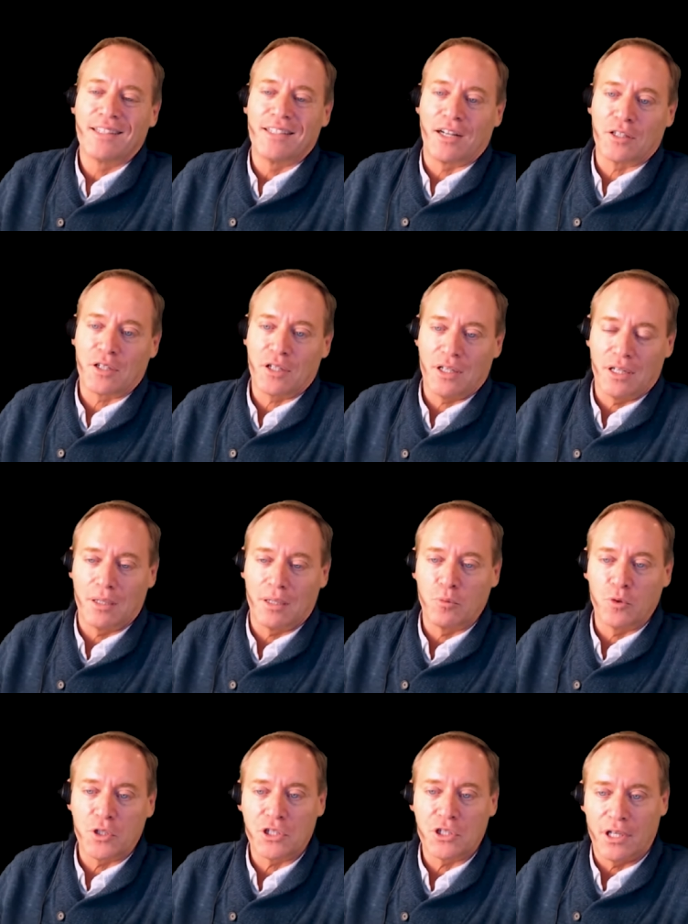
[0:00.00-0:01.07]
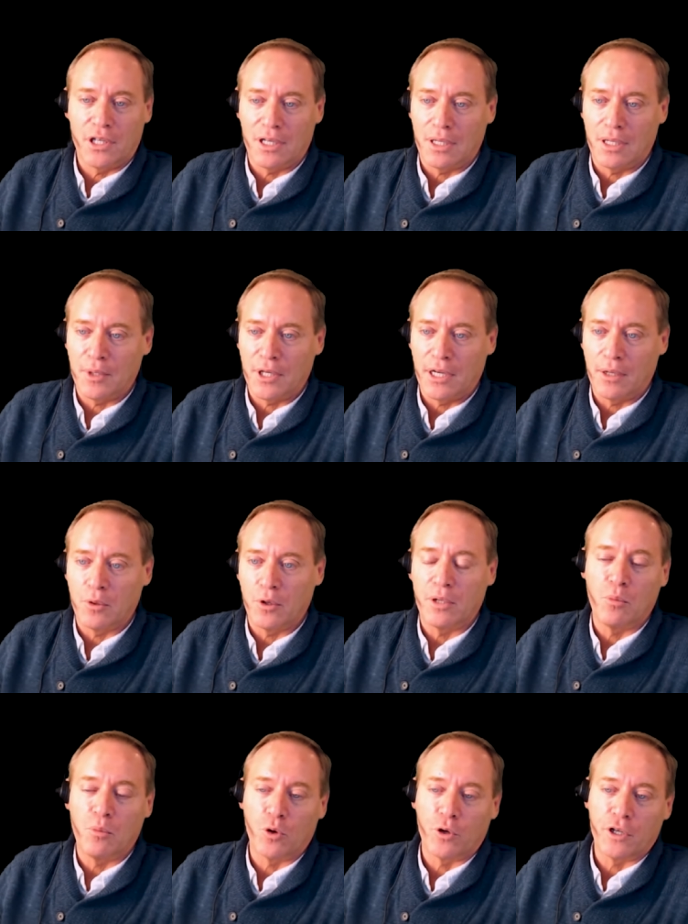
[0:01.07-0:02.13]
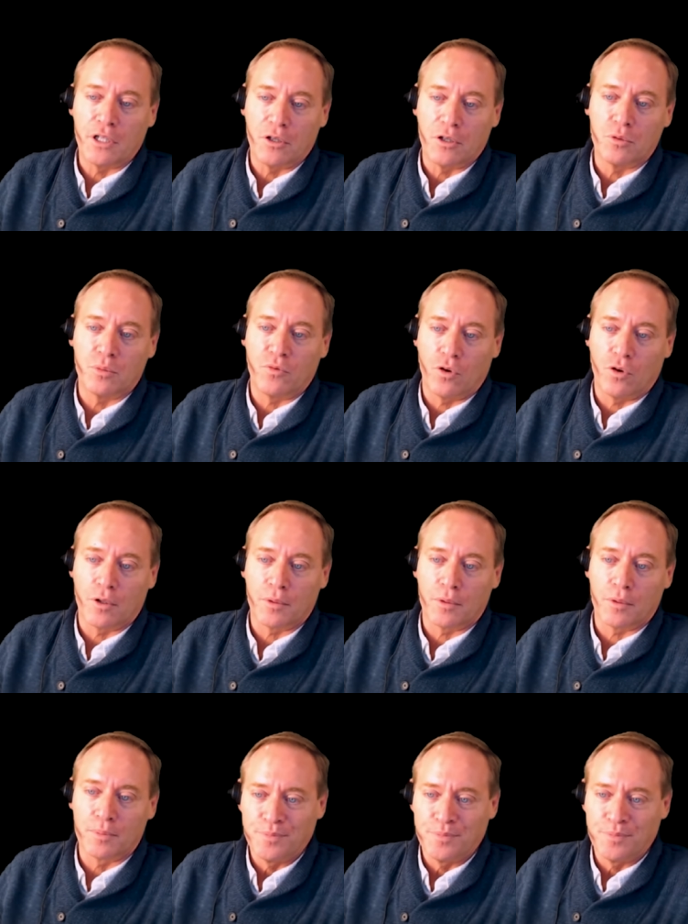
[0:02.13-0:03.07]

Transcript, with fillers: dot com, which um, I wrote a morning note for.